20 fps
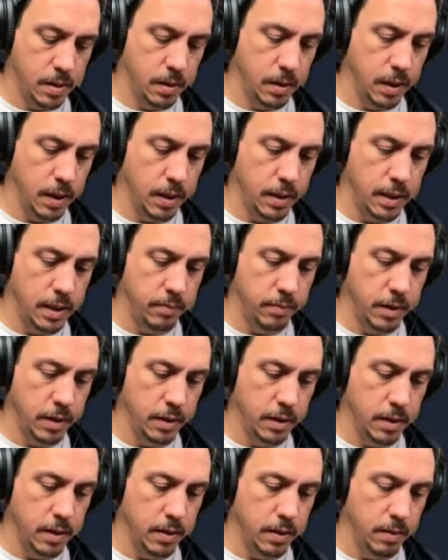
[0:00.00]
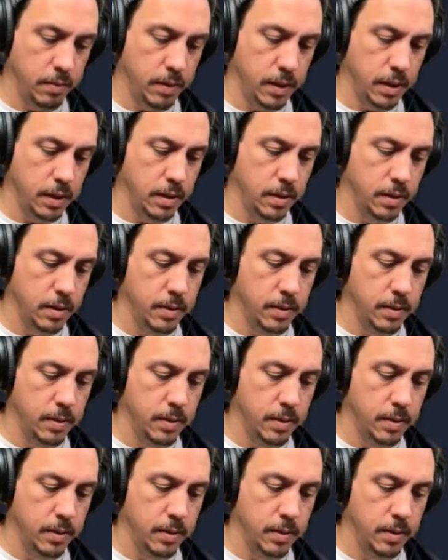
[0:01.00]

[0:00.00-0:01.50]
Okay, now I'm getting carried away.